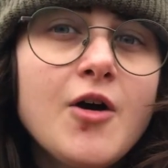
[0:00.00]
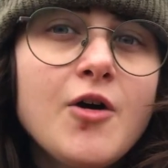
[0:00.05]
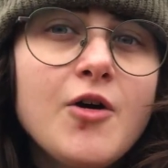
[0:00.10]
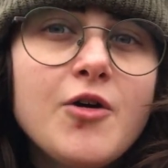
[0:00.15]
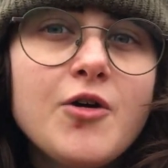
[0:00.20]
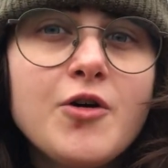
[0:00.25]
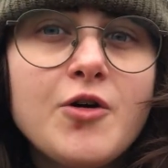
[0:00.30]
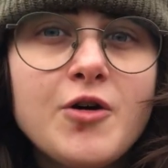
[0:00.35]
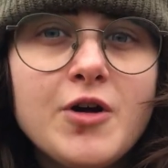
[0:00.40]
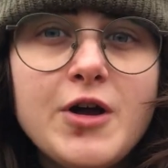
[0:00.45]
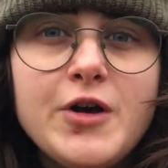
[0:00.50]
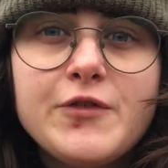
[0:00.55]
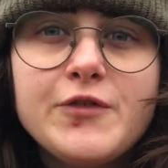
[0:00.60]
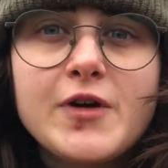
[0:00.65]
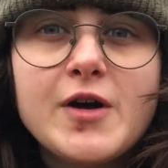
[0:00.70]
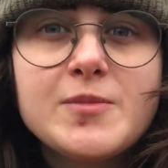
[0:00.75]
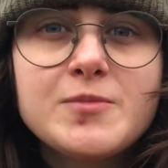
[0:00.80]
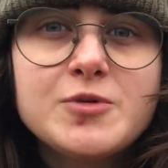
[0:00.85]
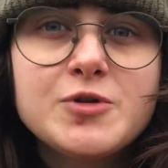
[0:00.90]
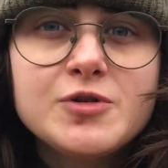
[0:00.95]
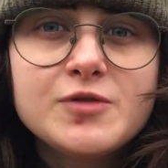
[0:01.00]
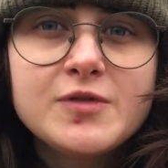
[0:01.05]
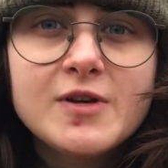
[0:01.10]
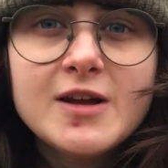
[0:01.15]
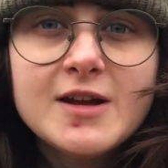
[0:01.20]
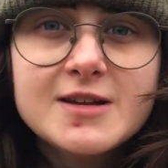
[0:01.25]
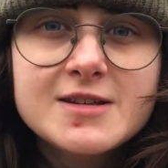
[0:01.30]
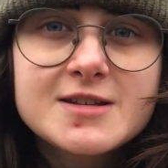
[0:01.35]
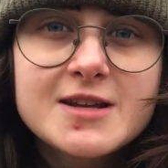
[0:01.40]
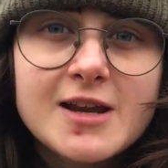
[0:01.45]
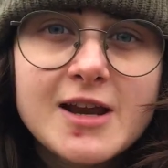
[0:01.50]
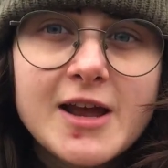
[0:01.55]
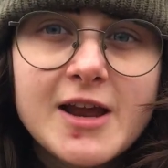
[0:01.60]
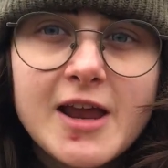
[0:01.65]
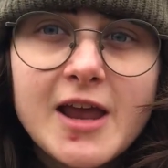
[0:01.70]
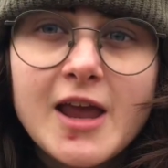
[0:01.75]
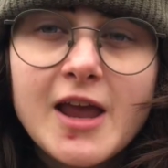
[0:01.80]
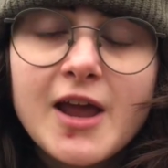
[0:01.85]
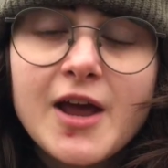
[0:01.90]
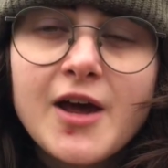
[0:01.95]
or if I move it to like
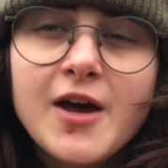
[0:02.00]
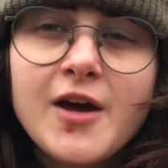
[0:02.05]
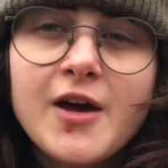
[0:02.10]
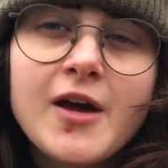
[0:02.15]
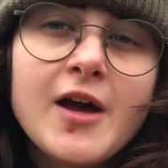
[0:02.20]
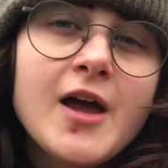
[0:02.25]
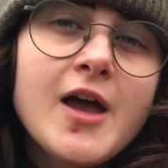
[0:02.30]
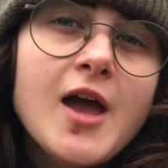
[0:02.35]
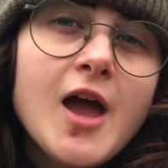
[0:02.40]
here,